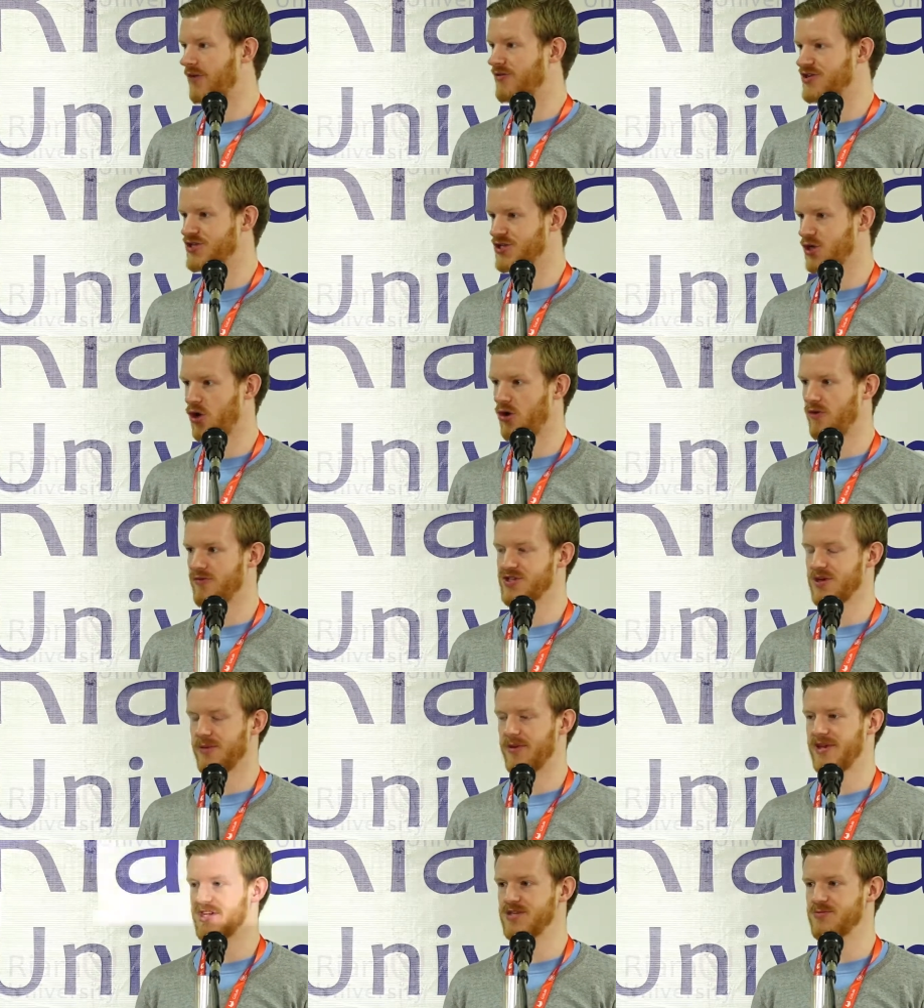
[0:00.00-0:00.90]
to solve
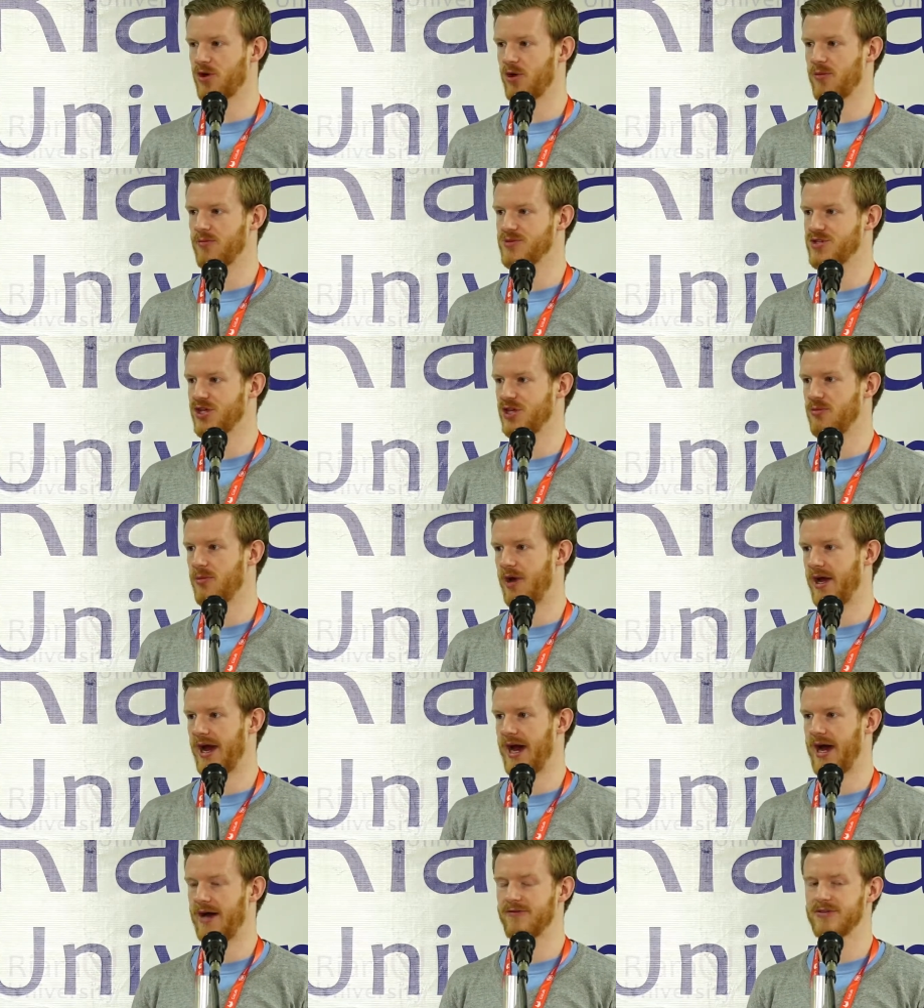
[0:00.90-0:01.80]
some of these problems that you might
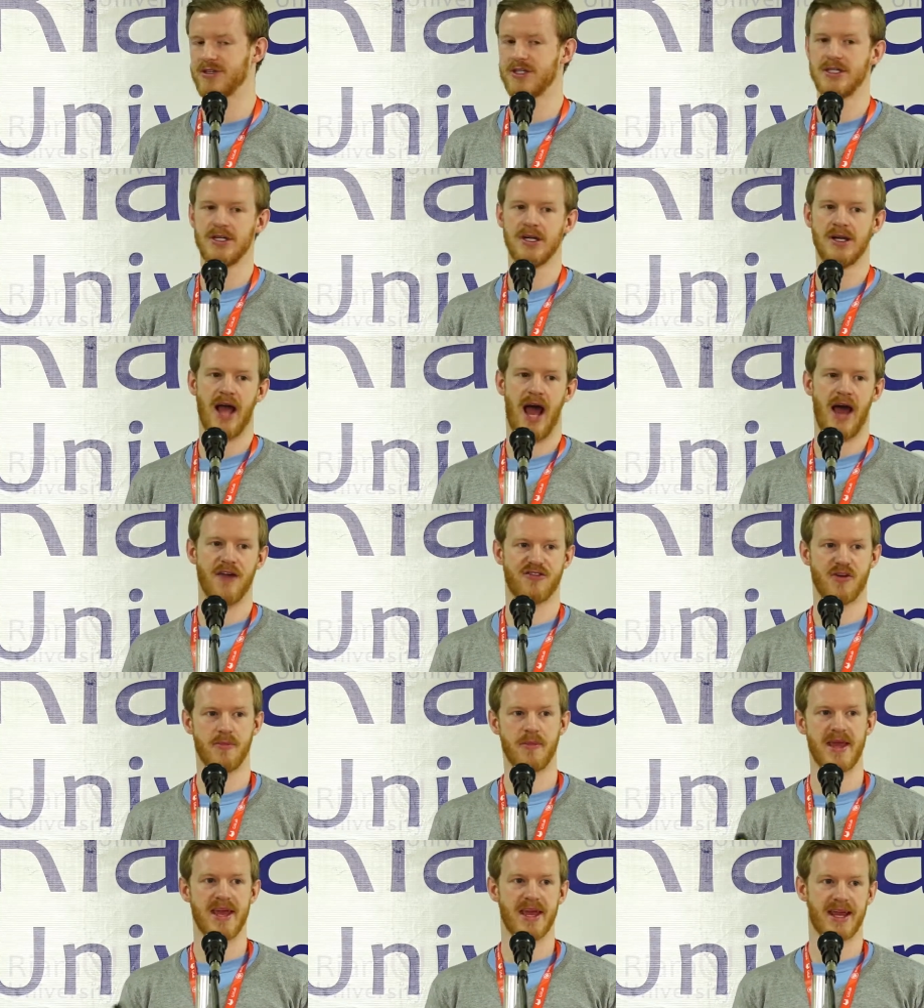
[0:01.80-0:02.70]
have. And for me,